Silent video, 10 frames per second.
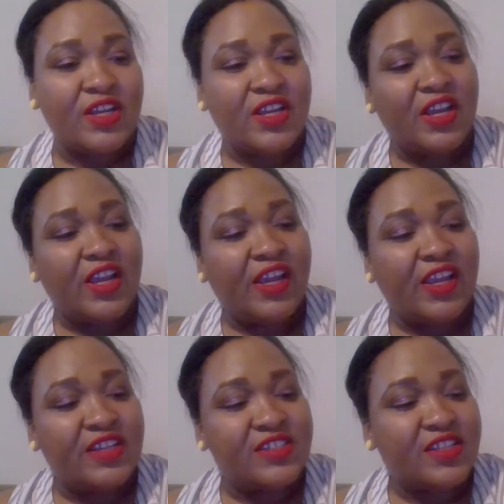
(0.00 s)
is
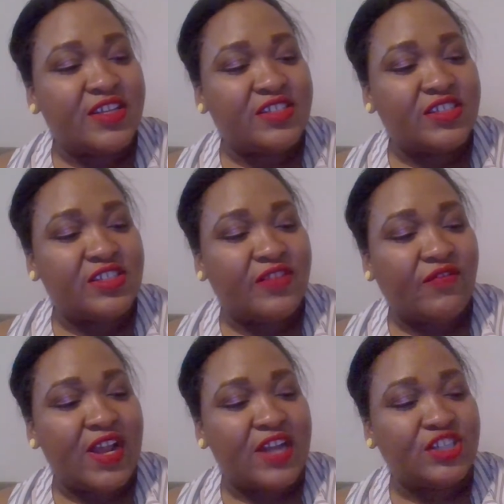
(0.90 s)
this, the Flash
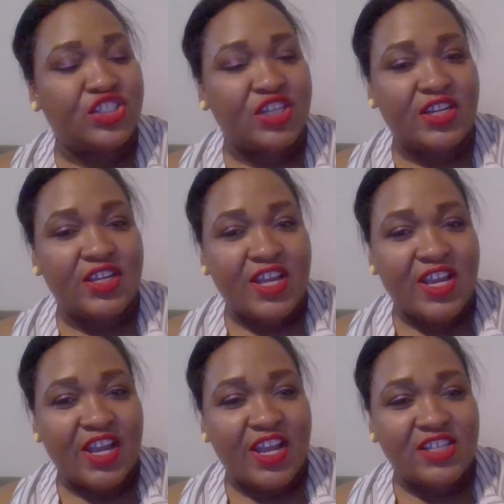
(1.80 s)
Instant